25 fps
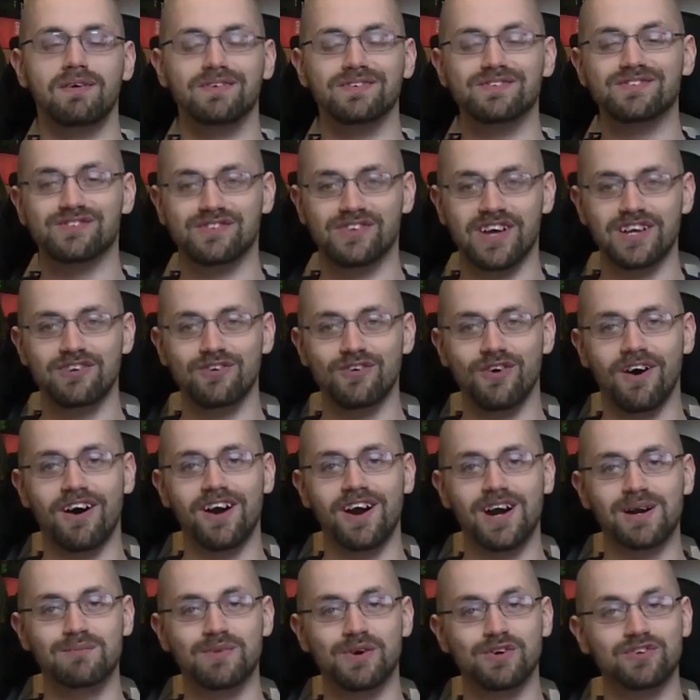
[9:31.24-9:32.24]
then you
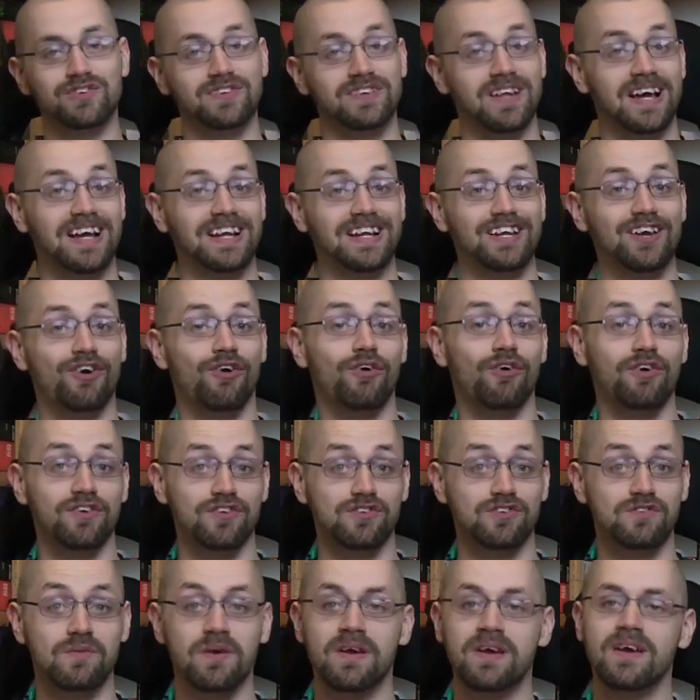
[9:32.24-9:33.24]
are most likely
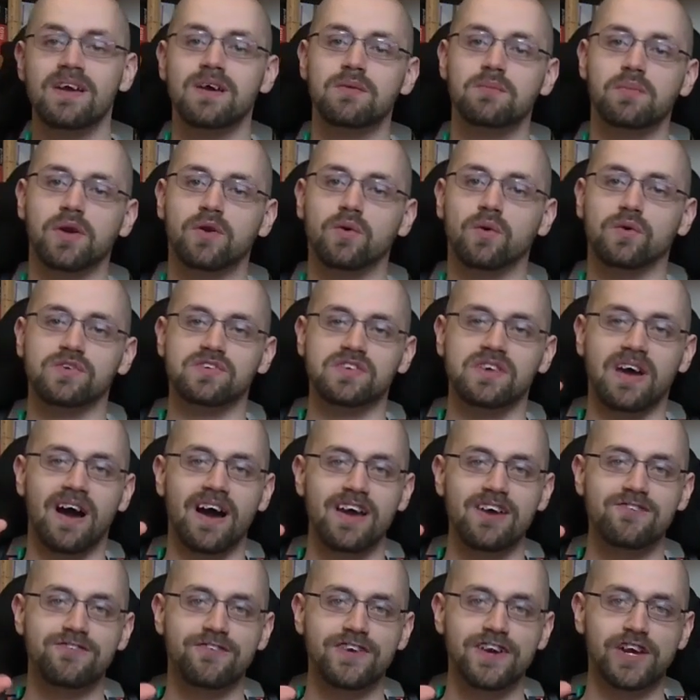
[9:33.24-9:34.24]
hoarse. Because the
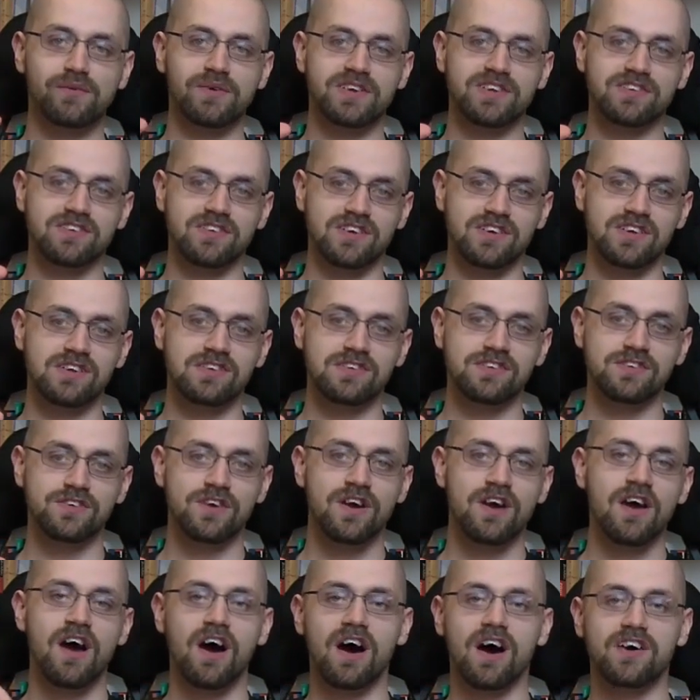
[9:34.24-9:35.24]
high frequencies
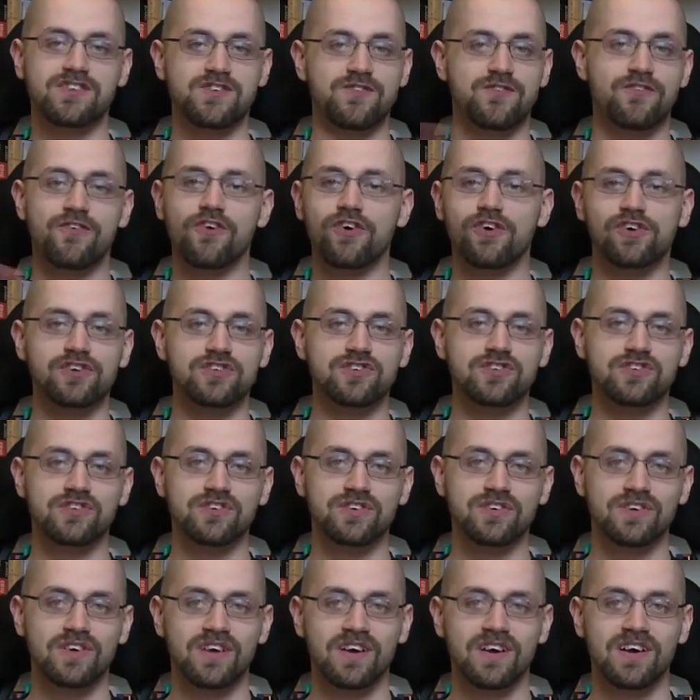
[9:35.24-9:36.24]
are the
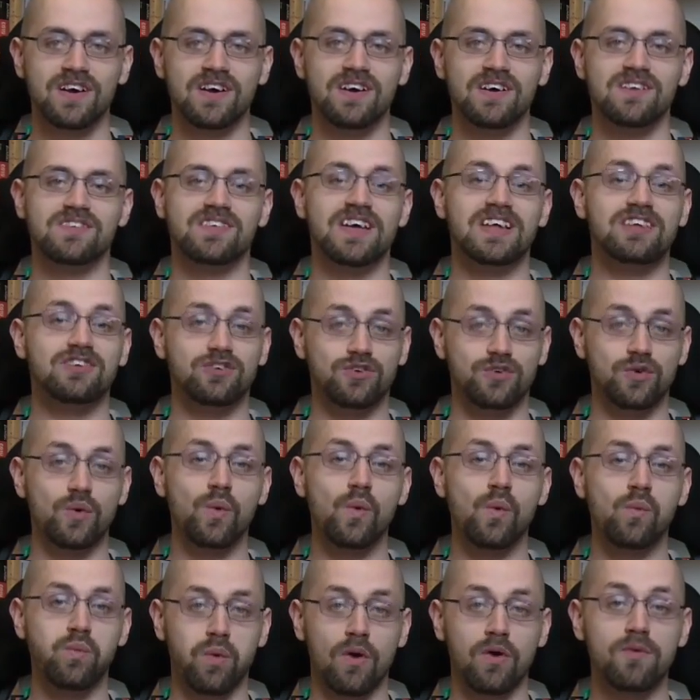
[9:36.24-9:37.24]
first that you
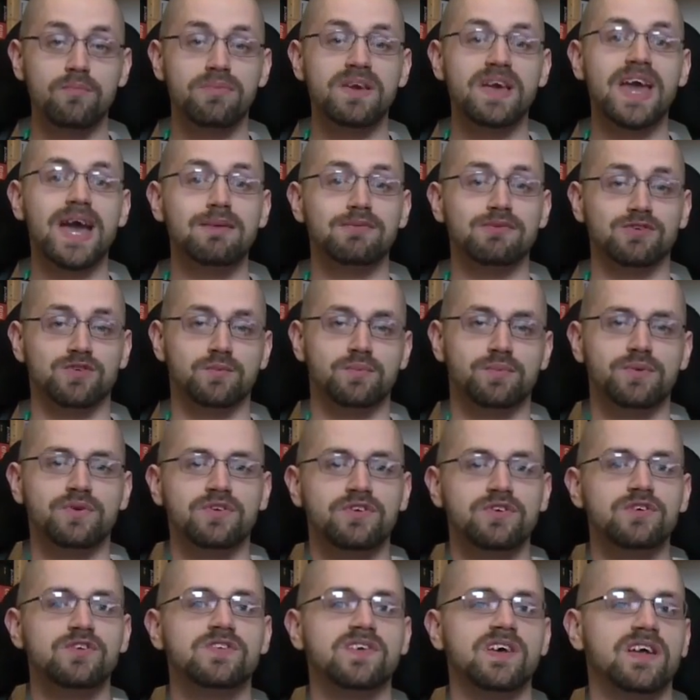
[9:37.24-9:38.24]
won't be able to
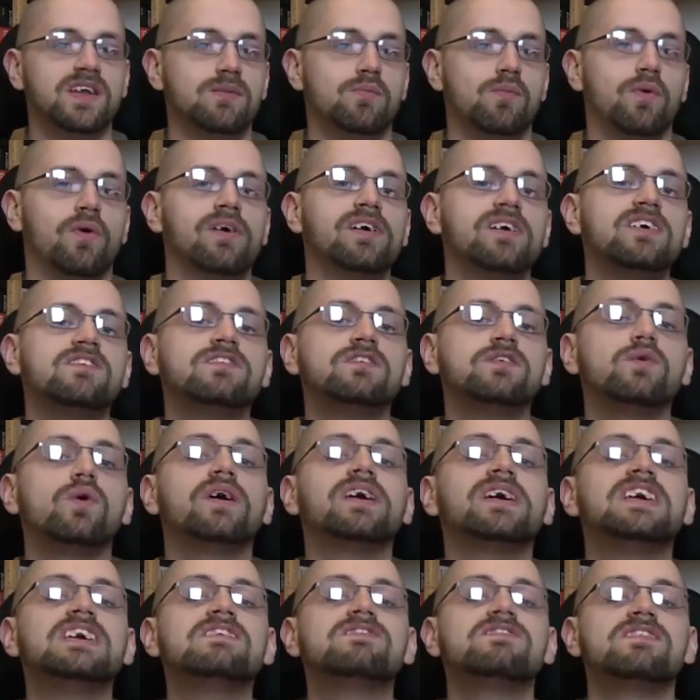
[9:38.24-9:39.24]
produce anymore if you
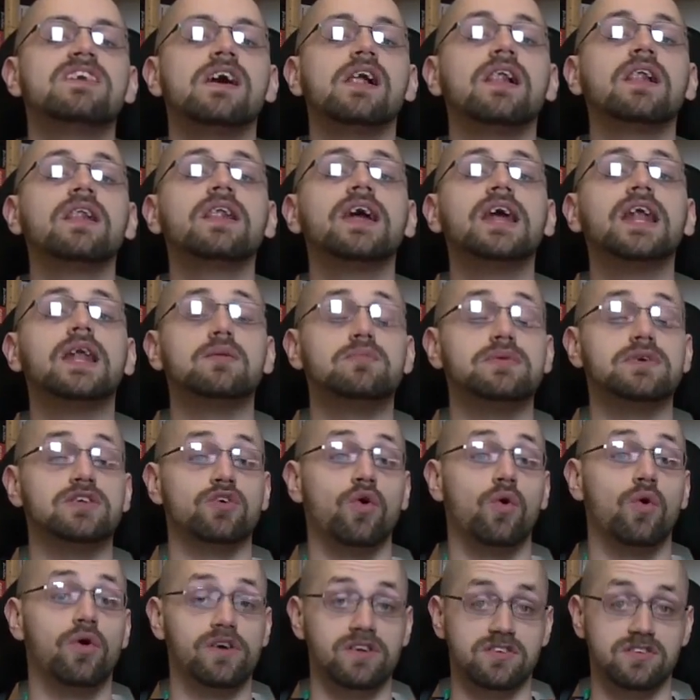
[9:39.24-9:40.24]
are even a little bit
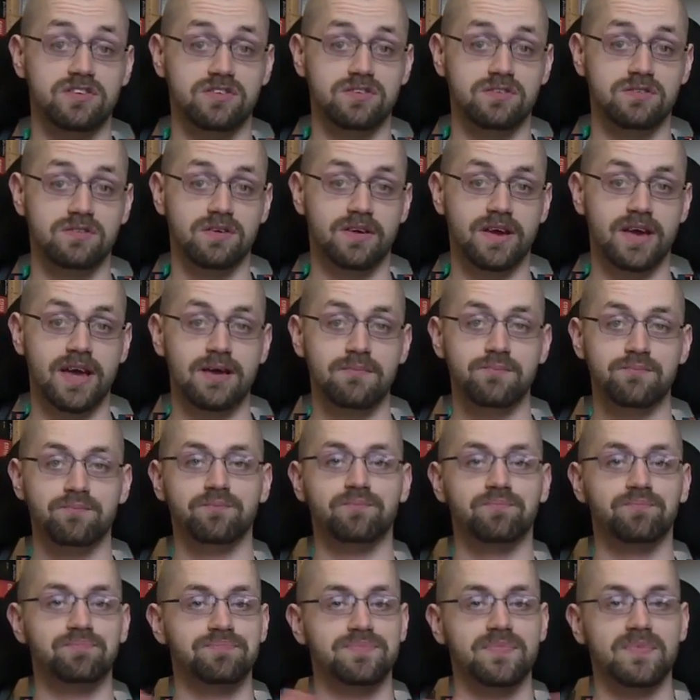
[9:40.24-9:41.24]
hoarse. Okay?
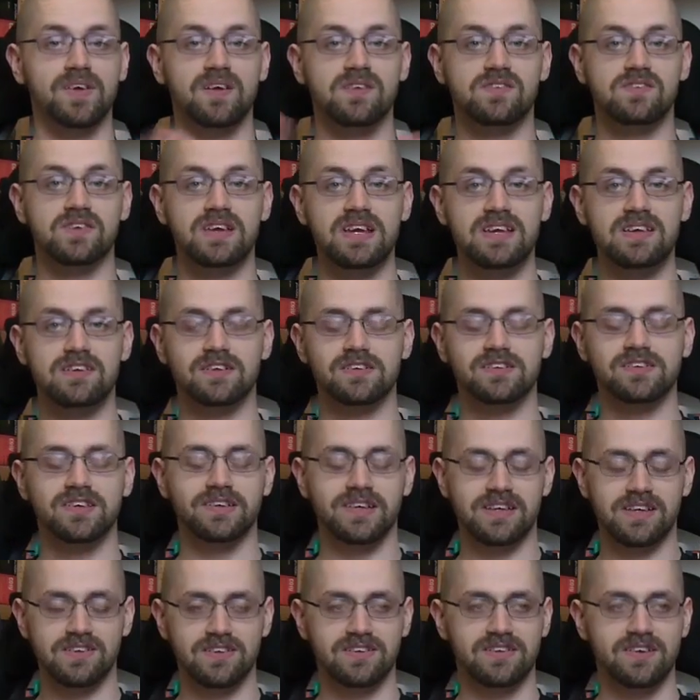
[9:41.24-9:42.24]
It's
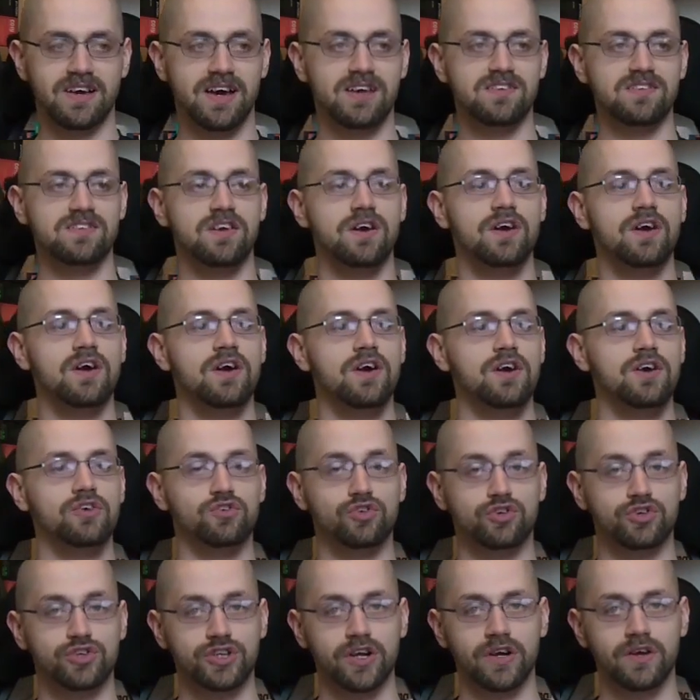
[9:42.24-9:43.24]
an easy test
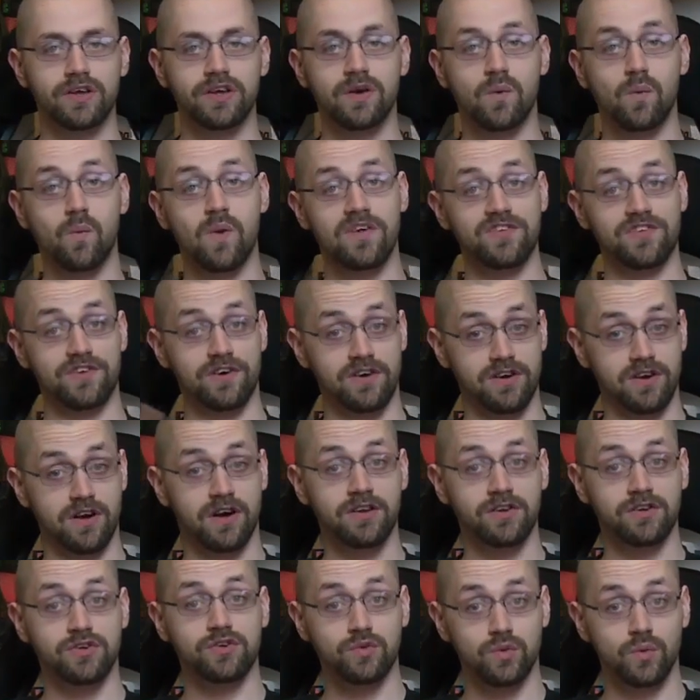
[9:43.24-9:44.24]
to show you whether or
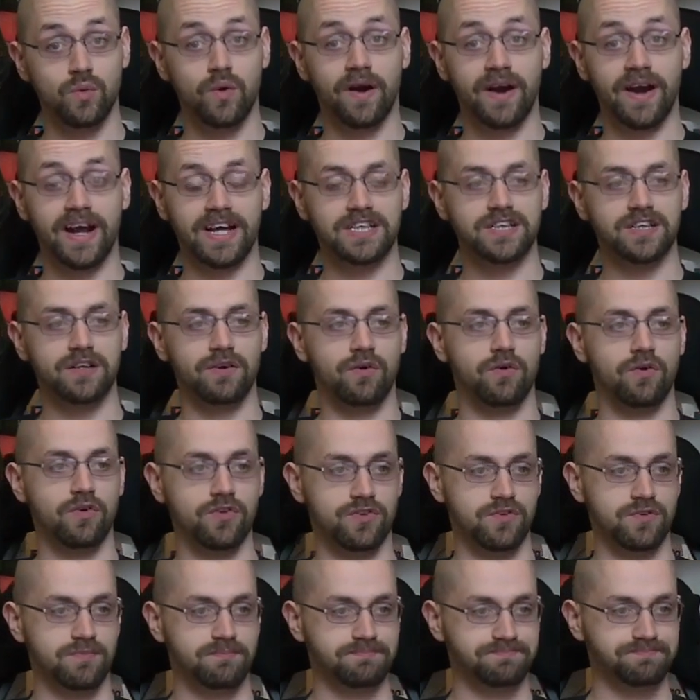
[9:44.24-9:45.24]
not you are actually
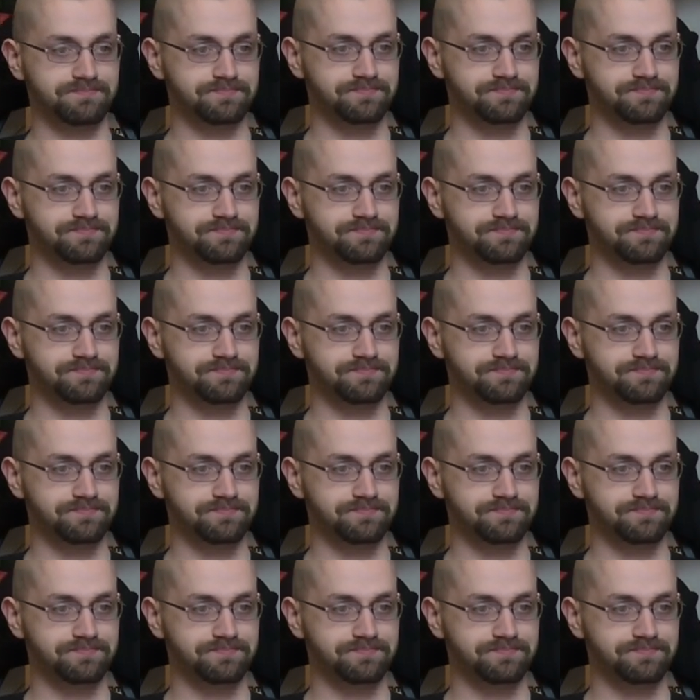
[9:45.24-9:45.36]
hoarse.